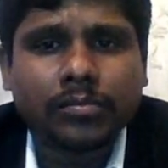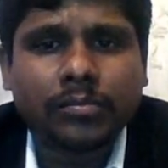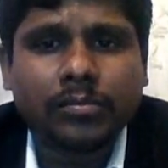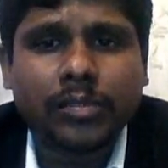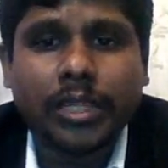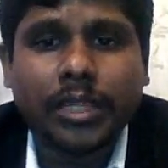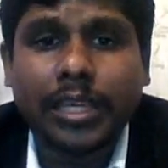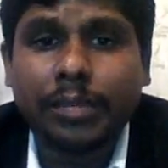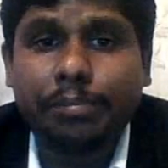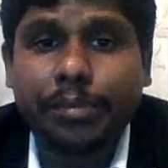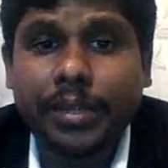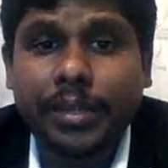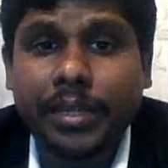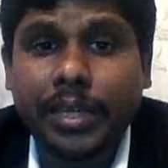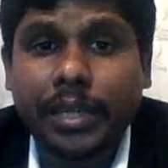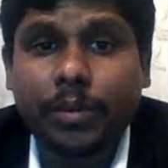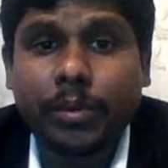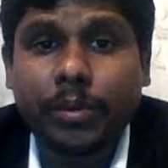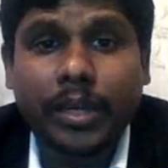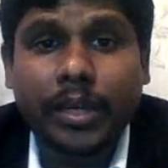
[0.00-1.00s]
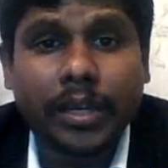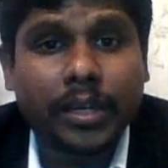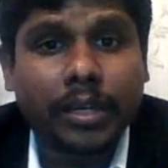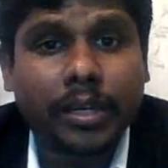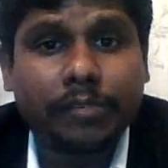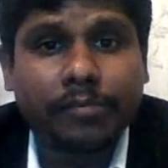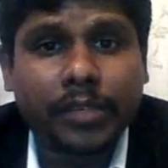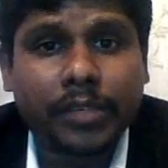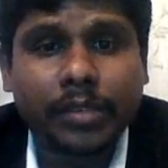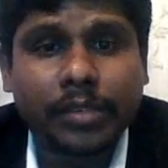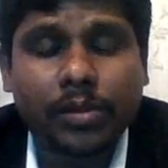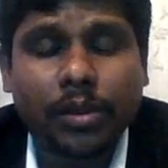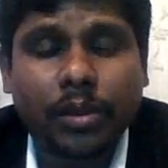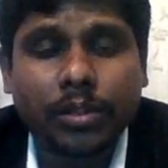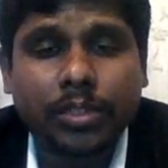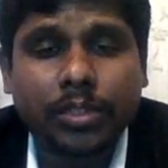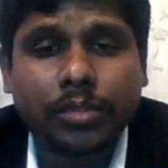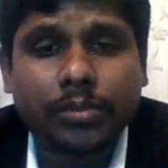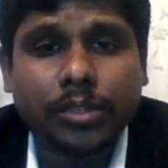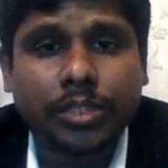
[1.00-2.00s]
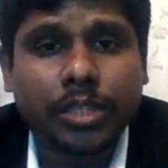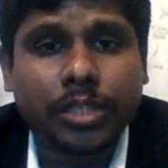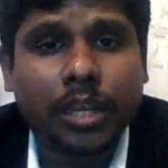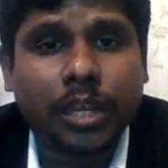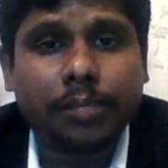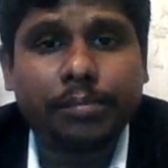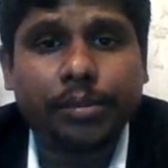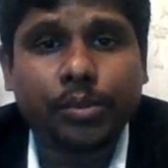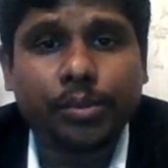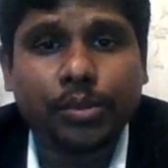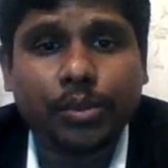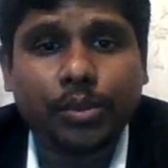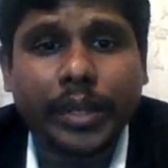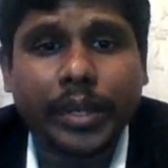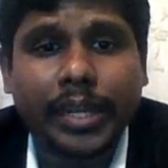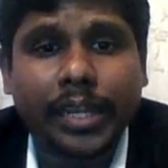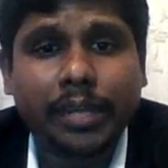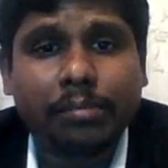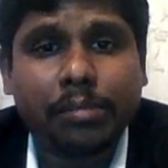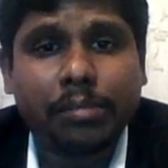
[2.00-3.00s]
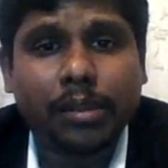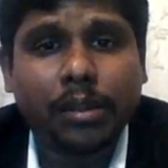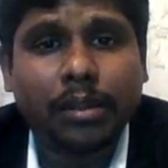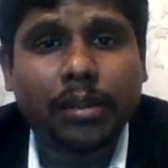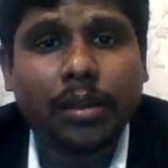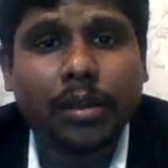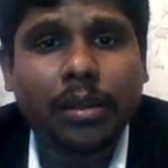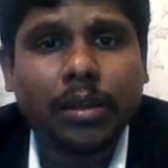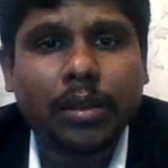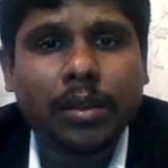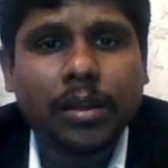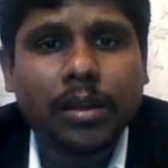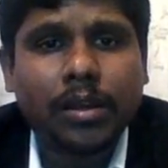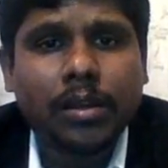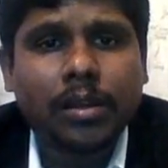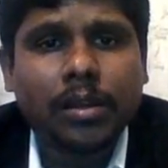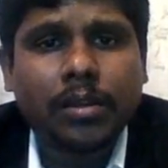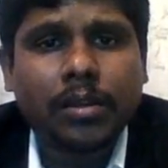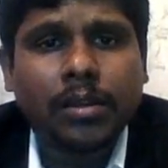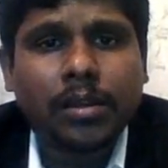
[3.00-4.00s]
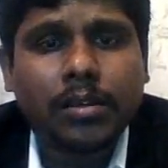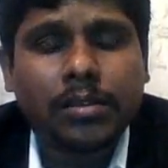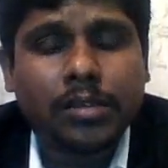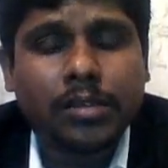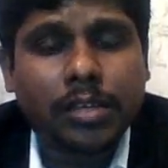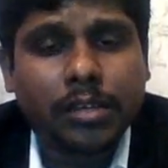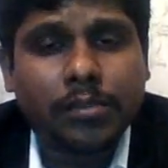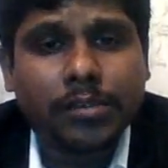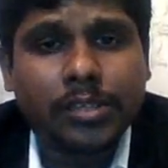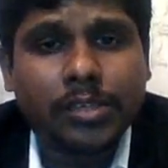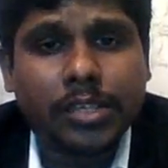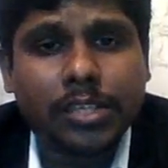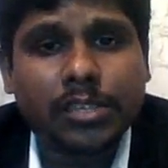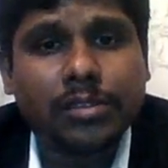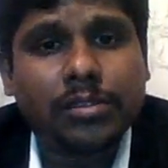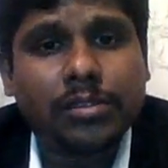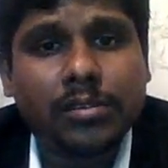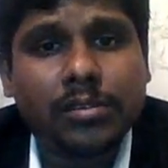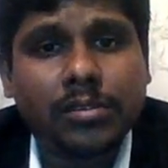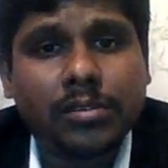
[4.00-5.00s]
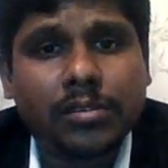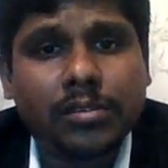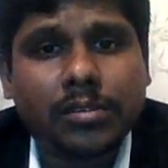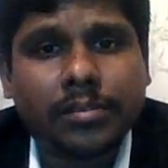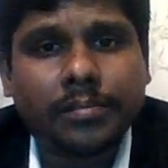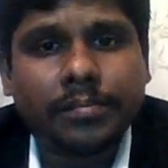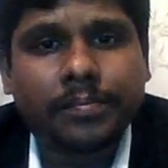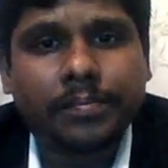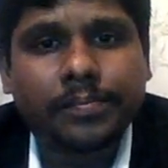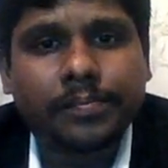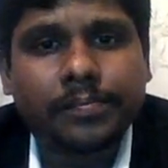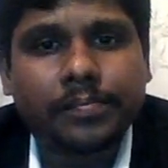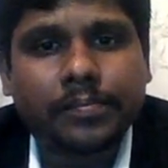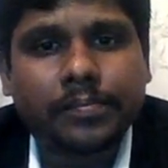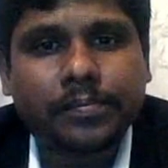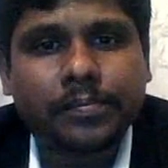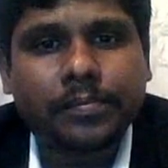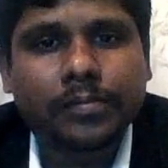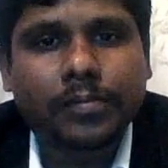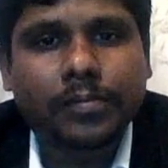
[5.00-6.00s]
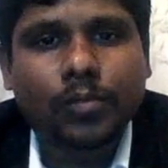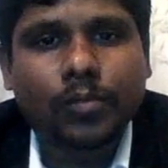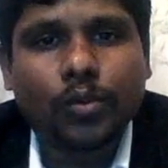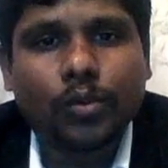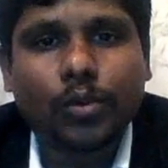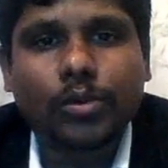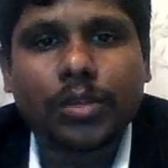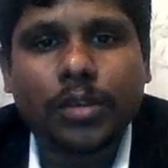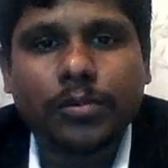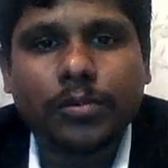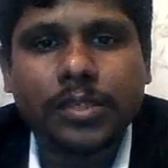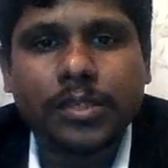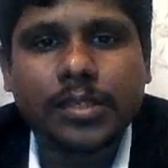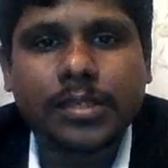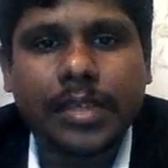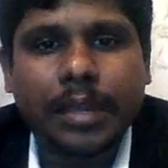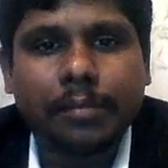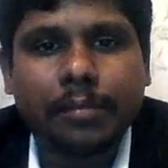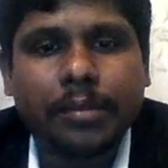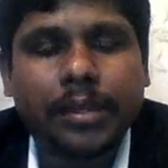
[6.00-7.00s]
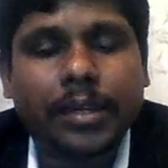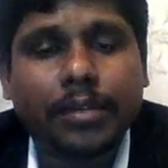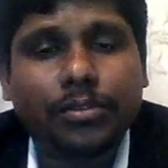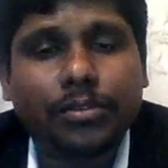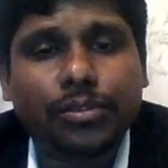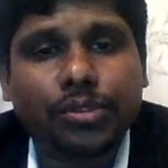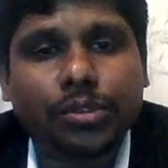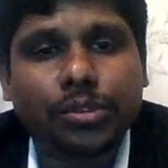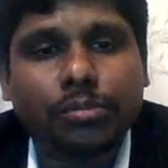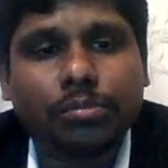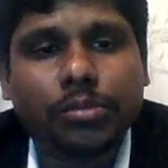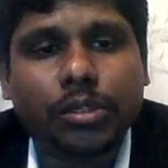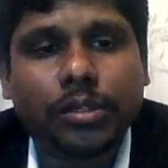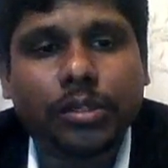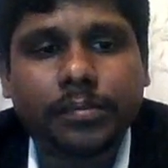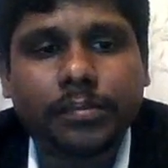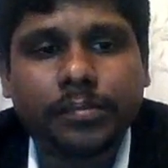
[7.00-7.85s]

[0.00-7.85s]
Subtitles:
the API gateway kind of technology which help you to enable services. Those services can be consumed